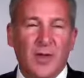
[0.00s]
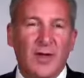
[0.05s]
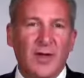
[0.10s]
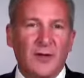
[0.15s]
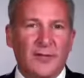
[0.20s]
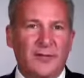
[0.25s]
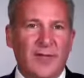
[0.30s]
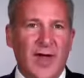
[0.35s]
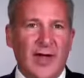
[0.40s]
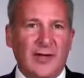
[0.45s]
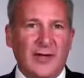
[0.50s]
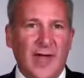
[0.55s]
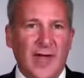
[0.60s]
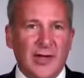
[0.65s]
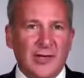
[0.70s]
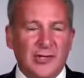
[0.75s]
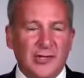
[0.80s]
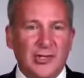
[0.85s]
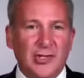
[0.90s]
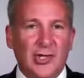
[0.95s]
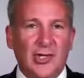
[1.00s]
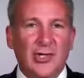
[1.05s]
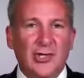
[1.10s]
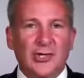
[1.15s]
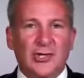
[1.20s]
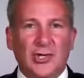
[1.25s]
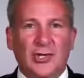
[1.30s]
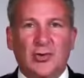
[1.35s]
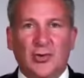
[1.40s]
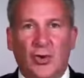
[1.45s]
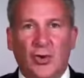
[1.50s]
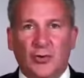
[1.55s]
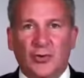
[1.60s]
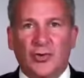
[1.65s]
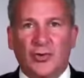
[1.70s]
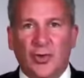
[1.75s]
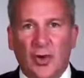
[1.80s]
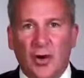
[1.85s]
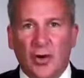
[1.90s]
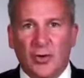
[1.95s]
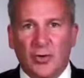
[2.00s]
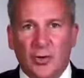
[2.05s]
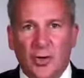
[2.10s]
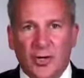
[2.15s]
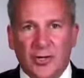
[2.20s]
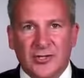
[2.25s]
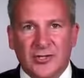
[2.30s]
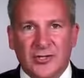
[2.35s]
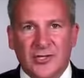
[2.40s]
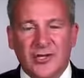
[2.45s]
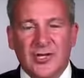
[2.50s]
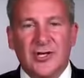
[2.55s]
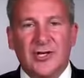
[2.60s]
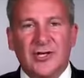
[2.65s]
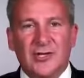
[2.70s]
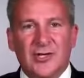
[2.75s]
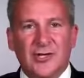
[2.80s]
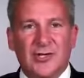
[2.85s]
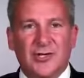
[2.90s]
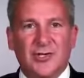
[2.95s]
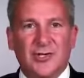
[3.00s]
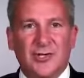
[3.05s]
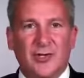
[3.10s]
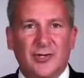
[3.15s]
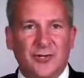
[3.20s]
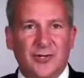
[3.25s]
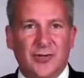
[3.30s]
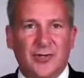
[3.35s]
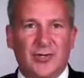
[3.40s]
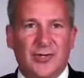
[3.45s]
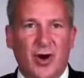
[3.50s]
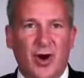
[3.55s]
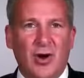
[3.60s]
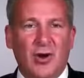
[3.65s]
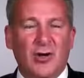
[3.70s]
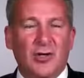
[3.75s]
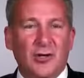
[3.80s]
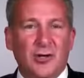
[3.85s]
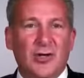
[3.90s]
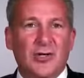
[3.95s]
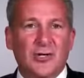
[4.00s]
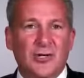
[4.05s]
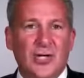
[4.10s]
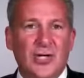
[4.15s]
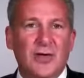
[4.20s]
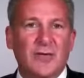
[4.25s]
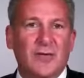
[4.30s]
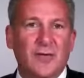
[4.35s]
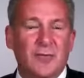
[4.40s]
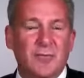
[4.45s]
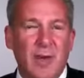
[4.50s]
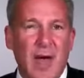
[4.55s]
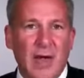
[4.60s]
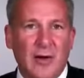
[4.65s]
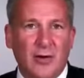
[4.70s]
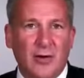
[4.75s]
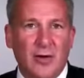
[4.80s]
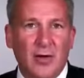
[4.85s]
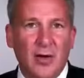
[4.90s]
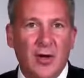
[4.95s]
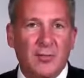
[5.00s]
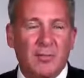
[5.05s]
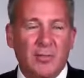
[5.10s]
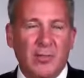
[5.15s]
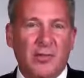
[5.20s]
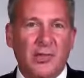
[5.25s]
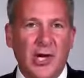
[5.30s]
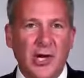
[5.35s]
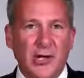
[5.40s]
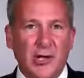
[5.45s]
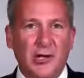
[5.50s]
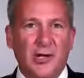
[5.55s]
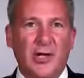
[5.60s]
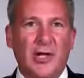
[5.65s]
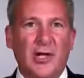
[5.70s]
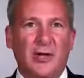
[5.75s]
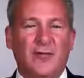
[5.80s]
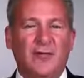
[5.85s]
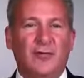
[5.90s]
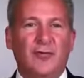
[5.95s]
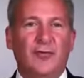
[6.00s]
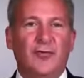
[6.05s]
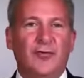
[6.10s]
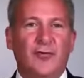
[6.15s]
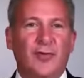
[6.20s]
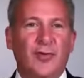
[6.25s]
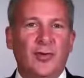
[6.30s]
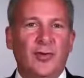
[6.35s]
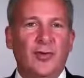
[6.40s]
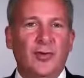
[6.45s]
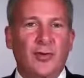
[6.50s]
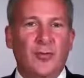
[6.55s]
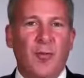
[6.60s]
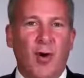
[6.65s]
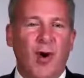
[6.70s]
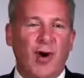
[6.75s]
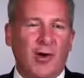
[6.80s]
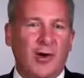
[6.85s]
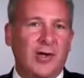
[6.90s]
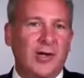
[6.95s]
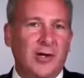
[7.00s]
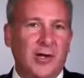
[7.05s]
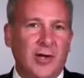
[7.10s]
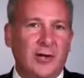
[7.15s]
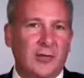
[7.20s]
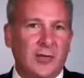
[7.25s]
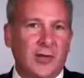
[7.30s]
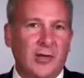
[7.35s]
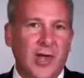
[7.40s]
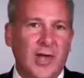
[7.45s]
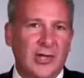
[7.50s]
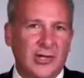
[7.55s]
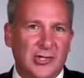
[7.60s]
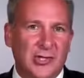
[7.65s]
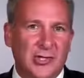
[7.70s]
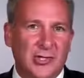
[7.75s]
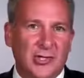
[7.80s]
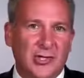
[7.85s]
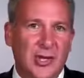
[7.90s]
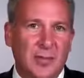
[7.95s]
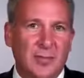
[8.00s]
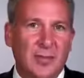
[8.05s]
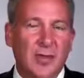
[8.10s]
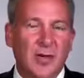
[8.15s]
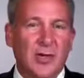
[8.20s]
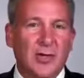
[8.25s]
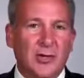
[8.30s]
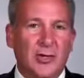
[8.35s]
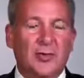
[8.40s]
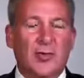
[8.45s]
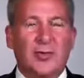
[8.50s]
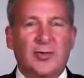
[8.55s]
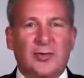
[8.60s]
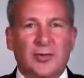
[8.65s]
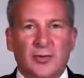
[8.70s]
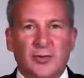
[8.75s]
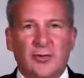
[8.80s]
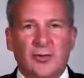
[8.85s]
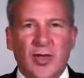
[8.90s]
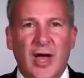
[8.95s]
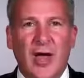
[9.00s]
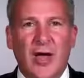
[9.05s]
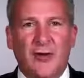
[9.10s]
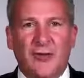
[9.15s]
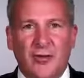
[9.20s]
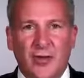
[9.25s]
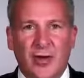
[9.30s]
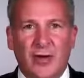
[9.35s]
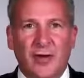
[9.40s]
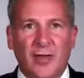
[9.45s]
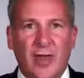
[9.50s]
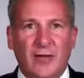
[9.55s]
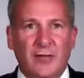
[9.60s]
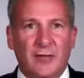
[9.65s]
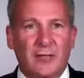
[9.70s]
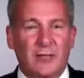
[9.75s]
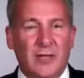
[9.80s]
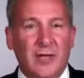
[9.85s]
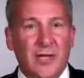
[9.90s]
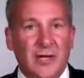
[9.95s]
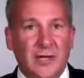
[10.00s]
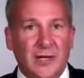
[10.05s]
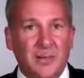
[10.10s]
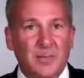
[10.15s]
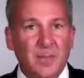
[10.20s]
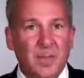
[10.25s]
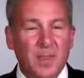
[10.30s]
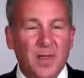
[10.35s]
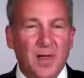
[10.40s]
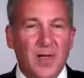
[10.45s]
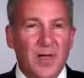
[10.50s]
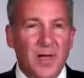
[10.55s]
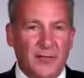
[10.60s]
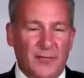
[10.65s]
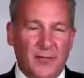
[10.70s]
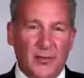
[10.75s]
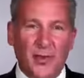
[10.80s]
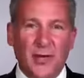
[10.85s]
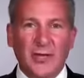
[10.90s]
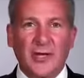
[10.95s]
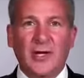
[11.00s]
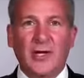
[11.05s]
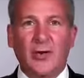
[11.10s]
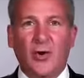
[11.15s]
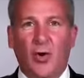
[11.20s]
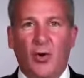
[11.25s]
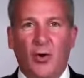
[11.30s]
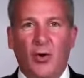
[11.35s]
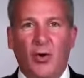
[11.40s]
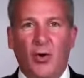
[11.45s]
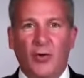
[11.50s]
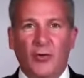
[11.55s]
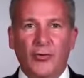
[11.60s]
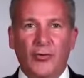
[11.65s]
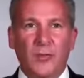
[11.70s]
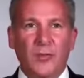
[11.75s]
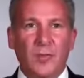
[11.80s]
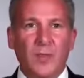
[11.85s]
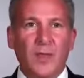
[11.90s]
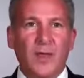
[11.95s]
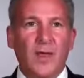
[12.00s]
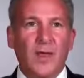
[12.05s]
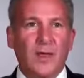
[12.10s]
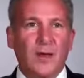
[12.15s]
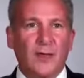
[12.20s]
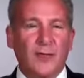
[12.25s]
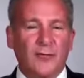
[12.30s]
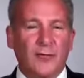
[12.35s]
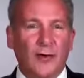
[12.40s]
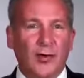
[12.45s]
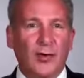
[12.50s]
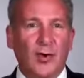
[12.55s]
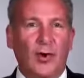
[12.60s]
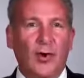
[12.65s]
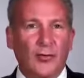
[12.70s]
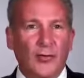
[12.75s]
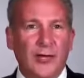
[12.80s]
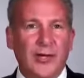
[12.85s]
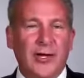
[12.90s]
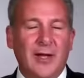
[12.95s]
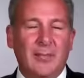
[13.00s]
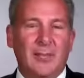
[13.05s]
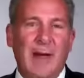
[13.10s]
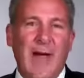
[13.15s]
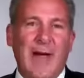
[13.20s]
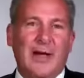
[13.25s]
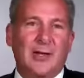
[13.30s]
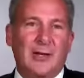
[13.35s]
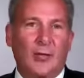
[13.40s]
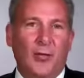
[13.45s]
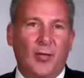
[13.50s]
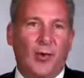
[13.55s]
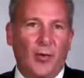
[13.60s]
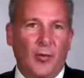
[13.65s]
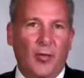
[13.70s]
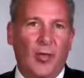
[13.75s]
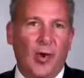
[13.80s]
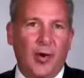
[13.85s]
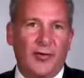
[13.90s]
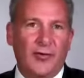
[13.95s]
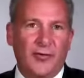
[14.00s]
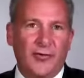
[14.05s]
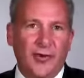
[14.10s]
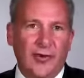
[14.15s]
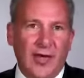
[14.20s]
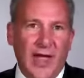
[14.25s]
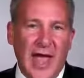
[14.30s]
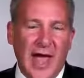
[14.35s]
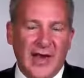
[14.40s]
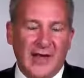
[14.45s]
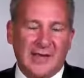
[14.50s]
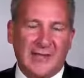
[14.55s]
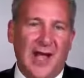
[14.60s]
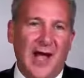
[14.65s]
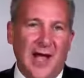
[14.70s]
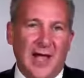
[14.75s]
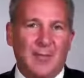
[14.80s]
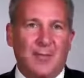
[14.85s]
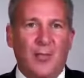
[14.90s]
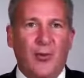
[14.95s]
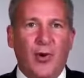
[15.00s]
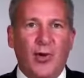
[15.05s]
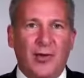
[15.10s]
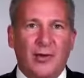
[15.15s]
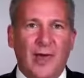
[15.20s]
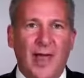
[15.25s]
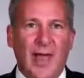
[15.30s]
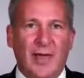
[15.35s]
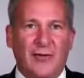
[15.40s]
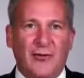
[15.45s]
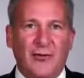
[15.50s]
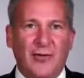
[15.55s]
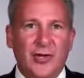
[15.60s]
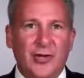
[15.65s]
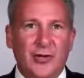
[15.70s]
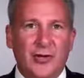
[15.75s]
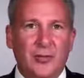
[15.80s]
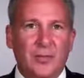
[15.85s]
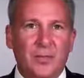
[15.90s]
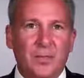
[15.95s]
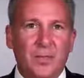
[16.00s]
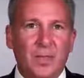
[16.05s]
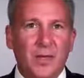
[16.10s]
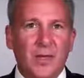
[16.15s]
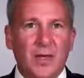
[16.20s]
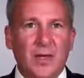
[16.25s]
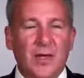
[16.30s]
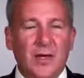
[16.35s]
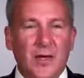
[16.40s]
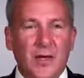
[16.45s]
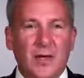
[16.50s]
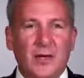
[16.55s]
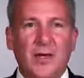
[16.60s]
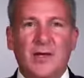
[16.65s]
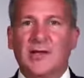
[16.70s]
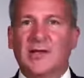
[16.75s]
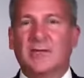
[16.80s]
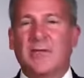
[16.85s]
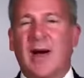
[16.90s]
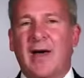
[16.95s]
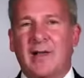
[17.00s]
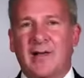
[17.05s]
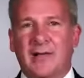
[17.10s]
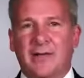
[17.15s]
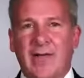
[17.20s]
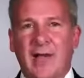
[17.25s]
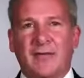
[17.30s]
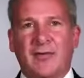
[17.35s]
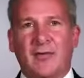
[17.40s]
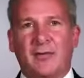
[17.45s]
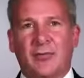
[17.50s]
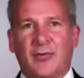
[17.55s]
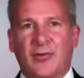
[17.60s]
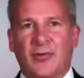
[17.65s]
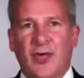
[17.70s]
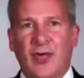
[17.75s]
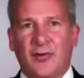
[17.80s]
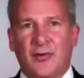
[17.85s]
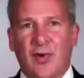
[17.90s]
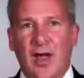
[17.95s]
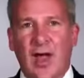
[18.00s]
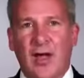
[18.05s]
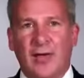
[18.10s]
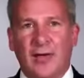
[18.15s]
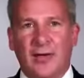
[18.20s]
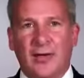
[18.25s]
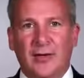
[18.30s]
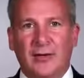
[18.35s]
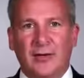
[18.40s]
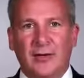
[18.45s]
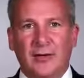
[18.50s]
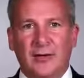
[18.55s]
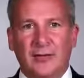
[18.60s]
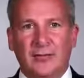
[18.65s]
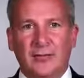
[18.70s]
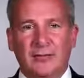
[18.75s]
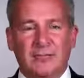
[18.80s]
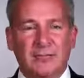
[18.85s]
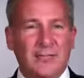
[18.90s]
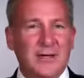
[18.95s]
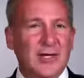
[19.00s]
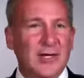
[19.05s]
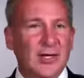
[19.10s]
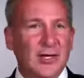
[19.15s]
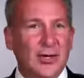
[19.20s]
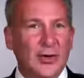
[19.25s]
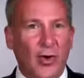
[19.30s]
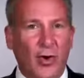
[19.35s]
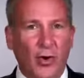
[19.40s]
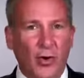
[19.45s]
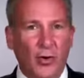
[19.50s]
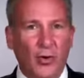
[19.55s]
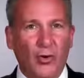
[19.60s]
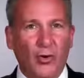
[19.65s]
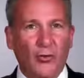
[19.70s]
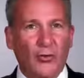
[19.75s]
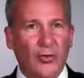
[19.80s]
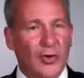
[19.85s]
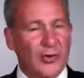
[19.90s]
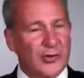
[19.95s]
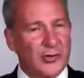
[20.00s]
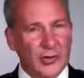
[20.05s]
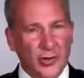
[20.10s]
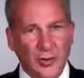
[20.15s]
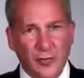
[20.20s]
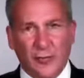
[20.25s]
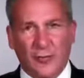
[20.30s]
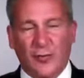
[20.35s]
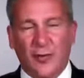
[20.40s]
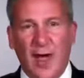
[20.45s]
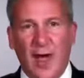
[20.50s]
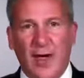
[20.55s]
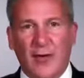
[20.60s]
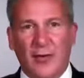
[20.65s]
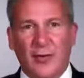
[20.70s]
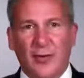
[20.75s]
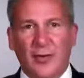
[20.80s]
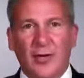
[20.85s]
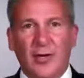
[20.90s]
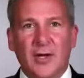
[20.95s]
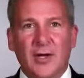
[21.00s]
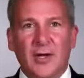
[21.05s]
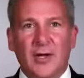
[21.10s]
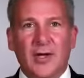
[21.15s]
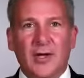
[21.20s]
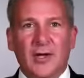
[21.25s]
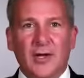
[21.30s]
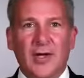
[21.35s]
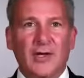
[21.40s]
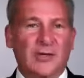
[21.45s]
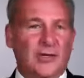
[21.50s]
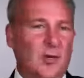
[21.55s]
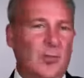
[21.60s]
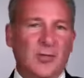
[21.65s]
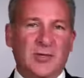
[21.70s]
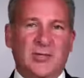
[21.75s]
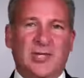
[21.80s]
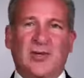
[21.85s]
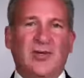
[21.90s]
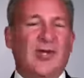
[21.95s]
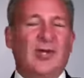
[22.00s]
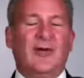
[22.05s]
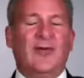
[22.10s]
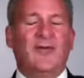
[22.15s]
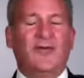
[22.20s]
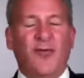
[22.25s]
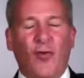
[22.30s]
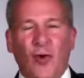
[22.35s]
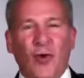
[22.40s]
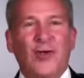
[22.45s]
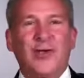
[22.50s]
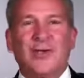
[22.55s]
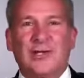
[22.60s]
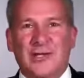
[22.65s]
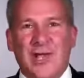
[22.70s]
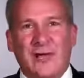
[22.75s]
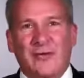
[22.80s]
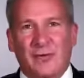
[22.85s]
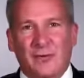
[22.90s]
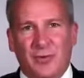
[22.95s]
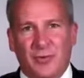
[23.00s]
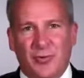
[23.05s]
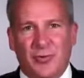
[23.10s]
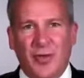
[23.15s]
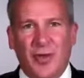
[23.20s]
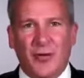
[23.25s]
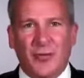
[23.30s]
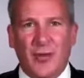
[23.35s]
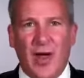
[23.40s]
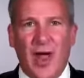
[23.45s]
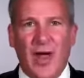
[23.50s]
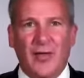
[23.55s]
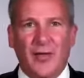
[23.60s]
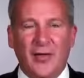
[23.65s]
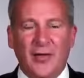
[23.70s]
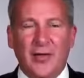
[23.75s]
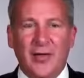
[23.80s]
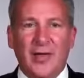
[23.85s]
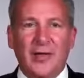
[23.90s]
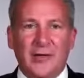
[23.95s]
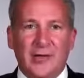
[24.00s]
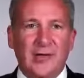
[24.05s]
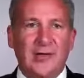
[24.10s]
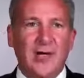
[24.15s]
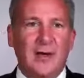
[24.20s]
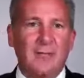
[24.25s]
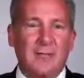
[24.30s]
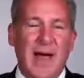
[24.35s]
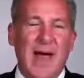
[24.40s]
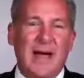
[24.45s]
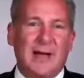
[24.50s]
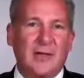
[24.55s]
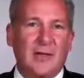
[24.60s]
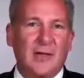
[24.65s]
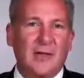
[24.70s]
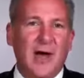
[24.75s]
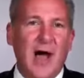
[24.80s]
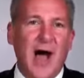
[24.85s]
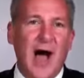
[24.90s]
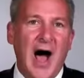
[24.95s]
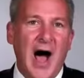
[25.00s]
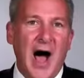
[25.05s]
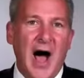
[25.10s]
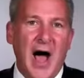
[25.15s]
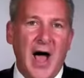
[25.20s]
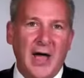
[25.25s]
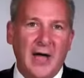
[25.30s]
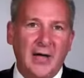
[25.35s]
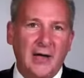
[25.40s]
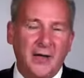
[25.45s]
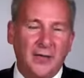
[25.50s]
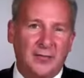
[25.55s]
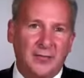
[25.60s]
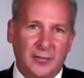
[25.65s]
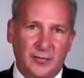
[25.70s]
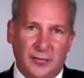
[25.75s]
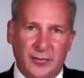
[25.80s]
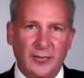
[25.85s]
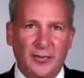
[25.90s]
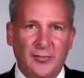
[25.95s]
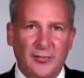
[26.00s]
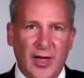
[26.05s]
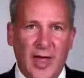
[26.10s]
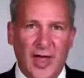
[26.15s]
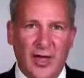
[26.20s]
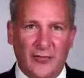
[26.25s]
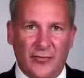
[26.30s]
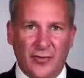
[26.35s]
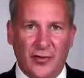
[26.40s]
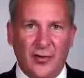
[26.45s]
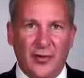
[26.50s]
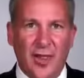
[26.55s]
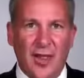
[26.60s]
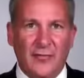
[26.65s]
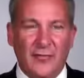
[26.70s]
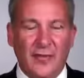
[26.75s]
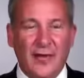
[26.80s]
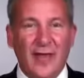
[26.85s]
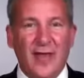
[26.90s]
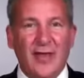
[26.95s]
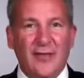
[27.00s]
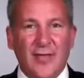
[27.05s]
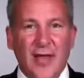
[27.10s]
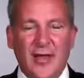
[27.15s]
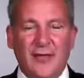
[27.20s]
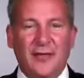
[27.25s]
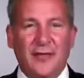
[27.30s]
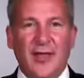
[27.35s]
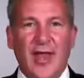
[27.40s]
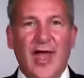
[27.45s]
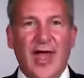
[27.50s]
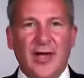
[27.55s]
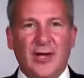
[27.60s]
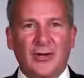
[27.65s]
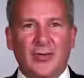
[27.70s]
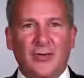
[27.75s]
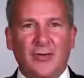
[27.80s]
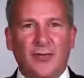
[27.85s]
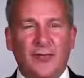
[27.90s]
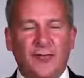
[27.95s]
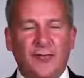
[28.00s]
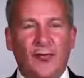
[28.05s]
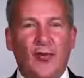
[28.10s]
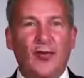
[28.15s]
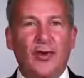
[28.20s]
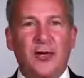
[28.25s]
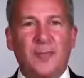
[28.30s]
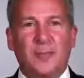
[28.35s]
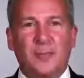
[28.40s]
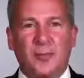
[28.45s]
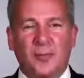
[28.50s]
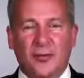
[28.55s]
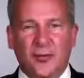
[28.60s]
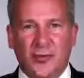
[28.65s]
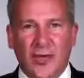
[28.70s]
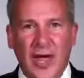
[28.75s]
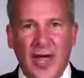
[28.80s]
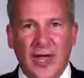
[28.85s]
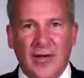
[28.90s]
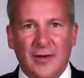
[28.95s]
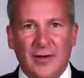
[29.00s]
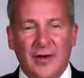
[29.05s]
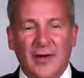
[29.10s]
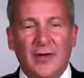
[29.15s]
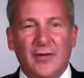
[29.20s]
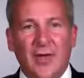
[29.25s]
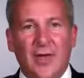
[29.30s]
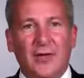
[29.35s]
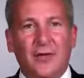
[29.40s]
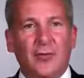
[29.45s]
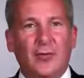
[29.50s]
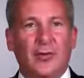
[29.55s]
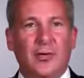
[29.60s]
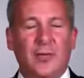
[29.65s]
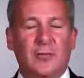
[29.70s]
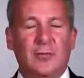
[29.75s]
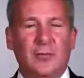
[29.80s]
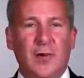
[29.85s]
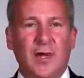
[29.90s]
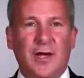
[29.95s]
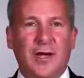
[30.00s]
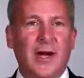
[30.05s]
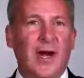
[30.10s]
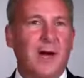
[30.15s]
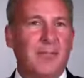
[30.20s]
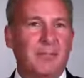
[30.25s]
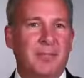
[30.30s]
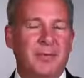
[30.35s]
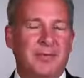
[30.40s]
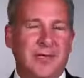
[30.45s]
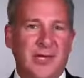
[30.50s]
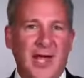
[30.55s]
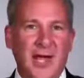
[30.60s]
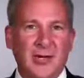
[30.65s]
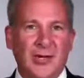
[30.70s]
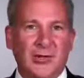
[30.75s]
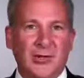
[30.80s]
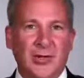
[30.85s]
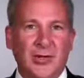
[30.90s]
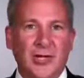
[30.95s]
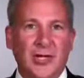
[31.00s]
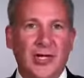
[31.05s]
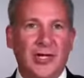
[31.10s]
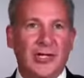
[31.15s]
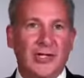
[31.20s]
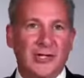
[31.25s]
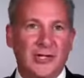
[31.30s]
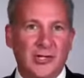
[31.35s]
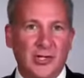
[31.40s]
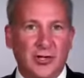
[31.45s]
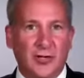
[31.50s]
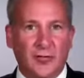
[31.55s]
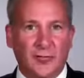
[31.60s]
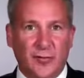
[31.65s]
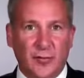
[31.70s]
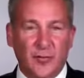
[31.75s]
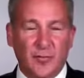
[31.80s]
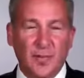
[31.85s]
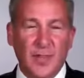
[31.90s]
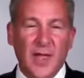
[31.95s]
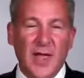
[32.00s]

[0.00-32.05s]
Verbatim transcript: In fact, as good as the gold chart looks, the silver chart looks even better particularly if you view the market in relationship to its 2011 peak. If you look at gold, for gold to get back to where it was at its high point last year, it needs about a 7% rally. Gold, silver rather, needs almost, I think, a 47% rally to get back to the high from 2011. That's an extra 40% that you could pick up potentially in silver.